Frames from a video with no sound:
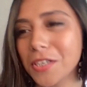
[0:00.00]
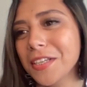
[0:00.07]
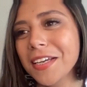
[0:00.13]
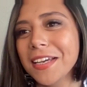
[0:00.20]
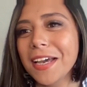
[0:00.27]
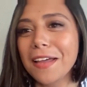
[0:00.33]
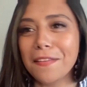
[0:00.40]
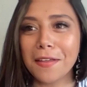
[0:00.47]

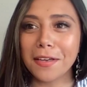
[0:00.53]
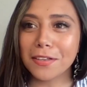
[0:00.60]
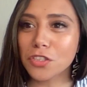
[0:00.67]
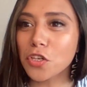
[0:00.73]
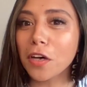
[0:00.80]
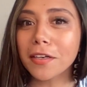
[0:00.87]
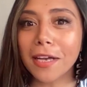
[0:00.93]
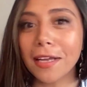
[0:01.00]
And they can
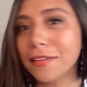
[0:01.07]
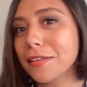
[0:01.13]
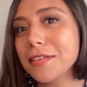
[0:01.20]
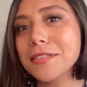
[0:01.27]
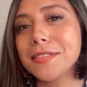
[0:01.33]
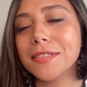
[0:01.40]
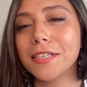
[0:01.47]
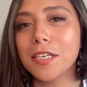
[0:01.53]
talk
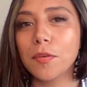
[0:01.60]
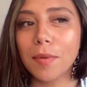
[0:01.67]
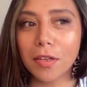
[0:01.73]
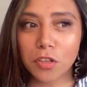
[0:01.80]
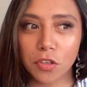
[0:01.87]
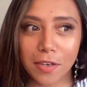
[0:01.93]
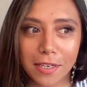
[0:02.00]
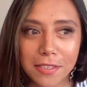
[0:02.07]
endlessly
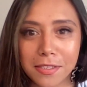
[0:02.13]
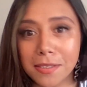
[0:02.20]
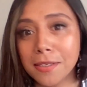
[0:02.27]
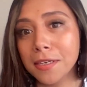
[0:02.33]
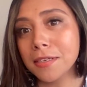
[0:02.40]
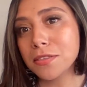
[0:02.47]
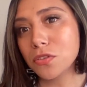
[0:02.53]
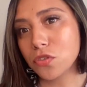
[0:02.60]
about their
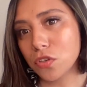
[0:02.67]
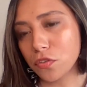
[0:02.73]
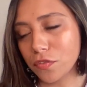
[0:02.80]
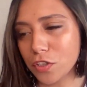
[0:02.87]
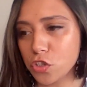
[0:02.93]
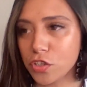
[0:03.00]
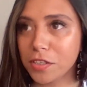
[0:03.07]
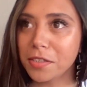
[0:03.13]
ideas and their
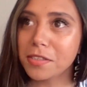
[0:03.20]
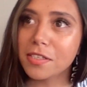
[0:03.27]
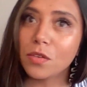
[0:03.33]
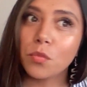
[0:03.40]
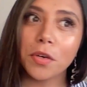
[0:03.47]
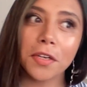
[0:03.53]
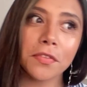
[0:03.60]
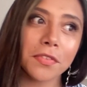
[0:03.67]
visions and
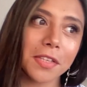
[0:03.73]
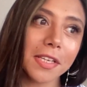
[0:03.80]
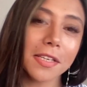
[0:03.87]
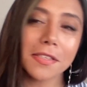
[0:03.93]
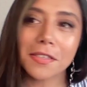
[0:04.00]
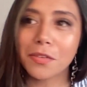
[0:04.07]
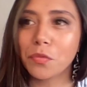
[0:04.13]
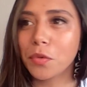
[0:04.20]
what if
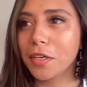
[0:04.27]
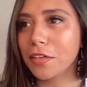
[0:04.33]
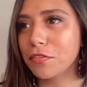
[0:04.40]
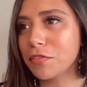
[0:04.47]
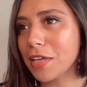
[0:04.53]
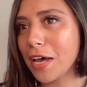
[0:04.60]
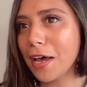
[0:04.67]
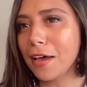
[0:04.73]
this and what
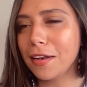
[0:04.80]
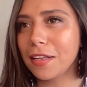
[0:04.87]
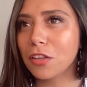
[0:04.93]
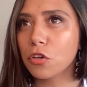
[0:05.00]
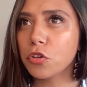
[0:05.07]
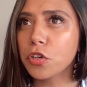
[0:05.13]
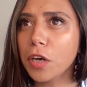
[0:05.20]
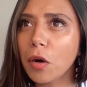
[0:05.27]
if that, and
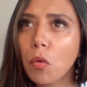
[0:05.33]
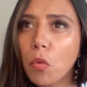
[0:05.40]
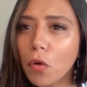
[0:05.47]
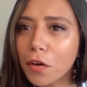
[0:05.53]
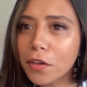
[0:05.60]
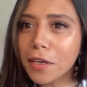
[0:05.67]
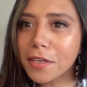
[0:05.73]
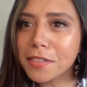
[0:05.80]
they're good at
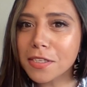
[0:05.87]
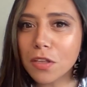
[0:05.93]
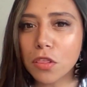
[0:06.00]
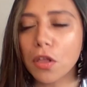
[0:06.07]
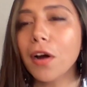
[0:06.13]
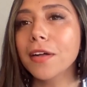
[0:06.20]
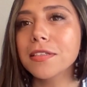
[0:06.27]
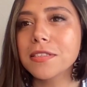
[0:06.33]
organizing
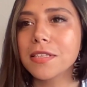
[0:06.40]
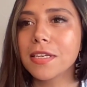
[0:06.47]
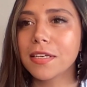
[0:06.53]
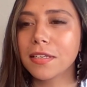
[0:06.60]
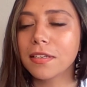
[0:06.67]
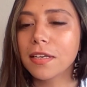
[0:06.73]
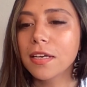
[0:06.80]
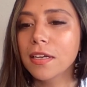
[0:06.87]
thoughts. They
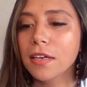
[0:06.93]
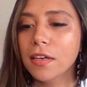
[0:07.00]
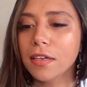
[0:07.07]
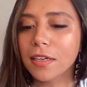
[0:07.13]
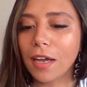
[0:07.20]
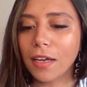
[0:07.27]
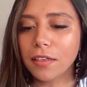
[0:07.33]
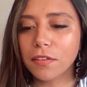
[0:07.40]
can
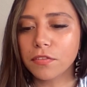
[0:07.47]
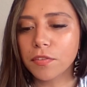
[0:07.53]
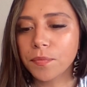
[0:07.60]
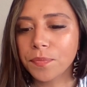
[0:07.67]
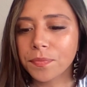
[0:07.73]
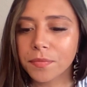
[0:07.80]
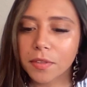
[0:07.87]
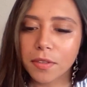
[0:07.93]
kind of,
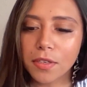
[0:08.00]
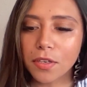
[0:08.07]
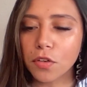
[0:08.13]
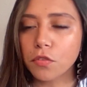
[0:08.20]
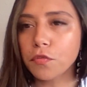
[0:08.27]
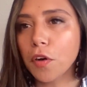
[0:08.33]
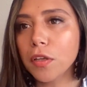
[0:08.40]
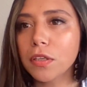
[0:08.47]
you know,
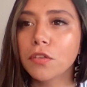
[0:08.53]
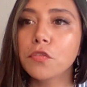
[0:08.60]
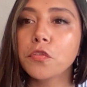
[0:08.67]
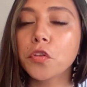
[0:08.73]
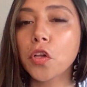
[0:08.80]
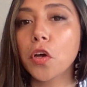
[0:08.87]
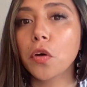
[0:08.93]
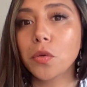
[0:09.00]
fall and
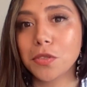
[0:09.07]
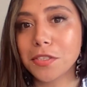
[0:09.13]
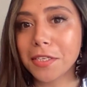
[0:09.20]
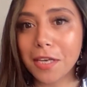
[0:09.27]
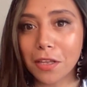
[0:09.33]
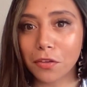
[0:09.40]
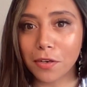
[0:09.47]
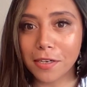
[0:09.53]
flow
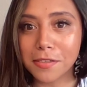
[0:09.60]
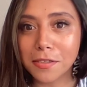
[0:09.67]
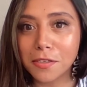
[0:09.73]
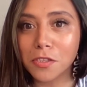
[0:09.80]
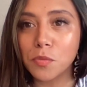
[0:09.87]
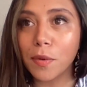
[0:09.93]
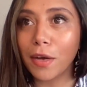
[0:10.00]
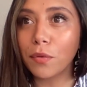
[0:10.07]
together as they
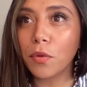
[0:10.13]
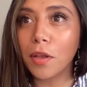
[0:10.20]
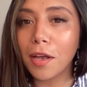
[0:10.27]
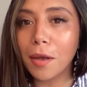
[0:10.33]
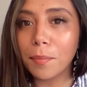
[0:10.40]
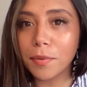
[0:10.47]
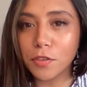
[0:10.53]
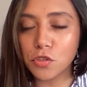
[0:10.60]
spiral
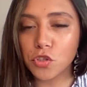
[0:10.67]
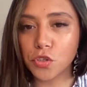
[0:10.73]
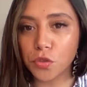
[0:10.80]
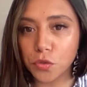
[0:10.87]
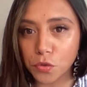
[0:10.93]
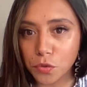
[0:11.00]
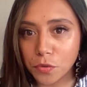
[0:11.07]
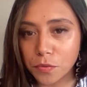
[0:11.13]
up
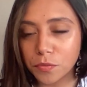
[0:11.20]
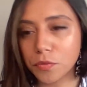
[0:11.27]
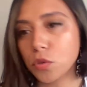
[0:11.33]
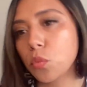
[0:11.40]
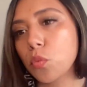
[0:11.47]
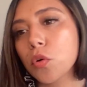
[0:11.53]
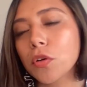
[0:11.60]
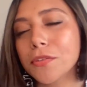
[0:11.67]
into the
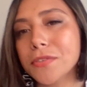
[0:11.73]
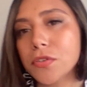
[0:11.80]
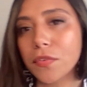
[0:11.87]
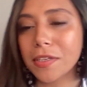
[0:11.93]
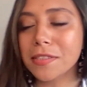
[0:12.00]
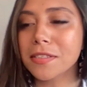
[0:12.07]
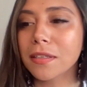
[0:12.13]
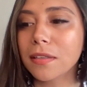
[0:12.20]
worlds of
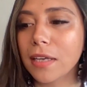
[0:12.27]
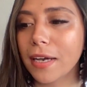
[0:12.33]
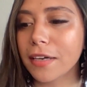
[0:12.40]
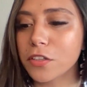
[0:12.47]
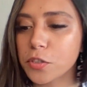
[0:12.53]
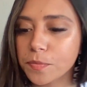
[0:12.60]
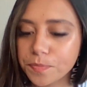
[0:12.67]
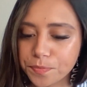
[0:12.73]
intellect.